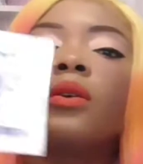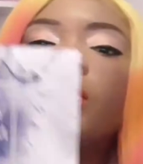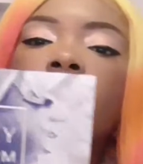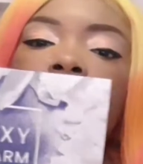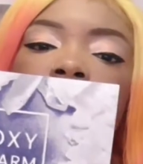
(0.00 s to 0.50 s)

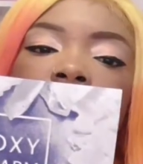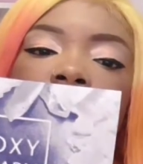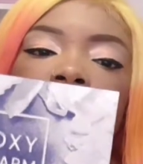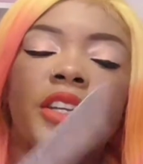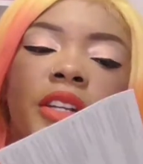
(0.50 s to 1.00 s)
with this in
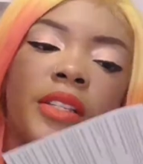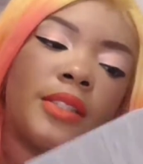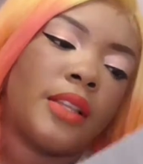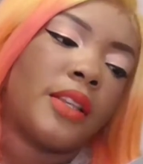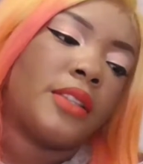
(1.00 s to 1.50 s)
here. It
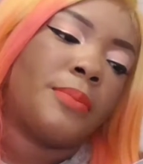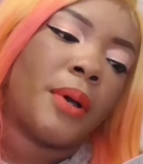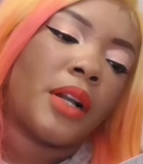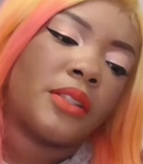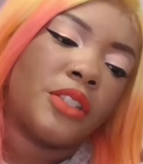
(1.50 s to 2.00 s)
says
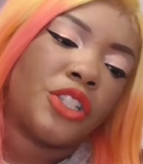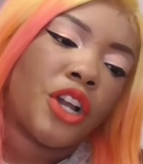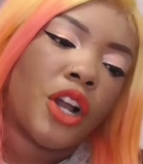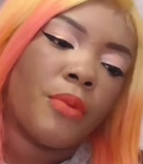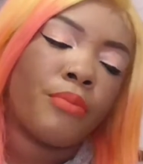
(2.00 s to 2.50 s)

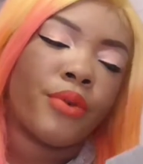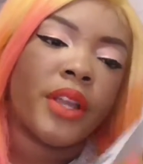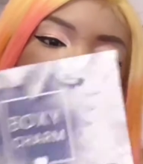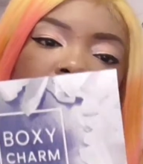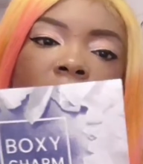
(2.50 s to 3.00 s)
BOXYCHARM Breaking